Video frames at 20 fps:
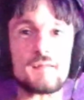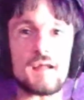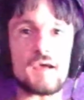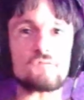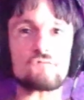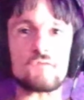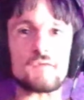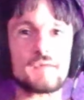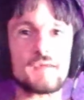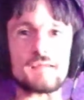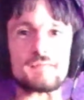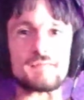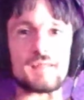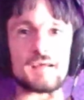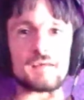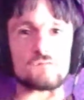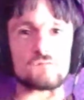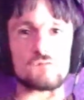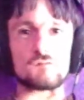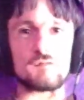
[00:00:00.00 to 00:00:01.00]
I forget
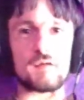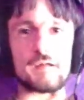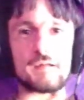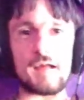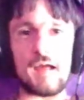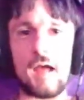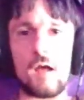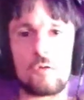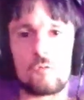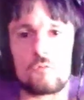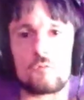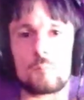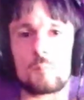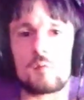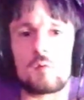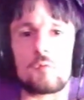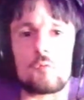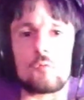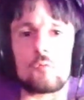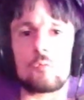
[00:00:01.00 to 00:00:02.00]
things just like out of the
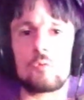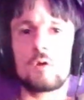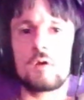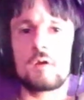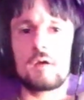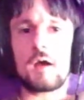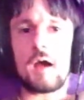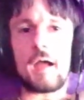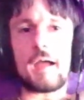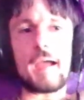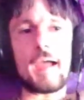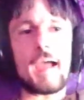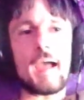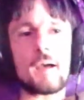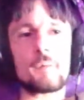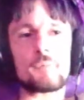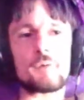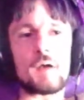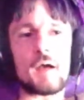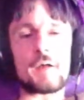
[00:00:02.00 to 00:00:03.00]
blue. I
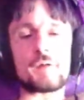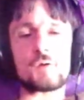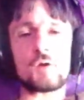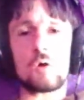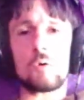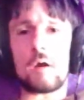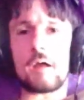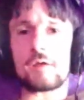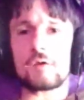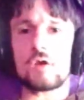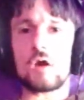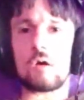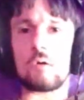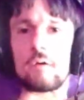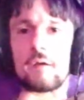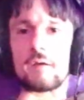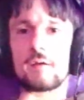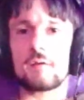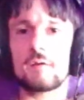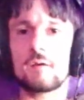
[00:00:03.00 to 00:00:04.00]
have it. I know
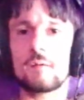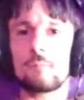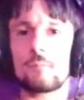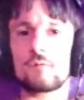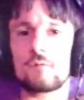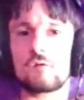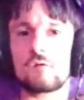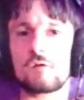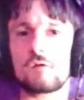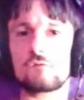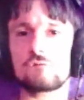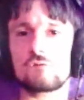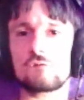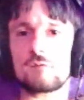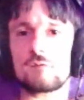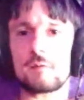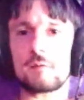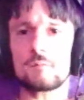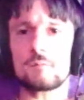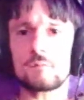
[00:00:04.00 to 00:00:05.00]
it. But then it's just
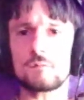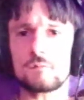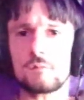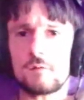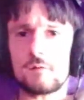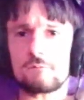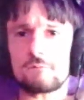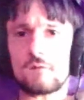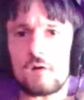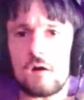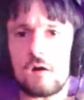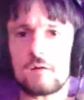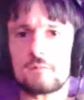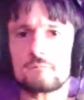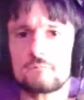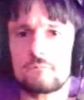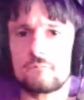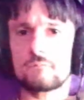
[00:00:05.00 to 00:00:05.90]
like, it's gone.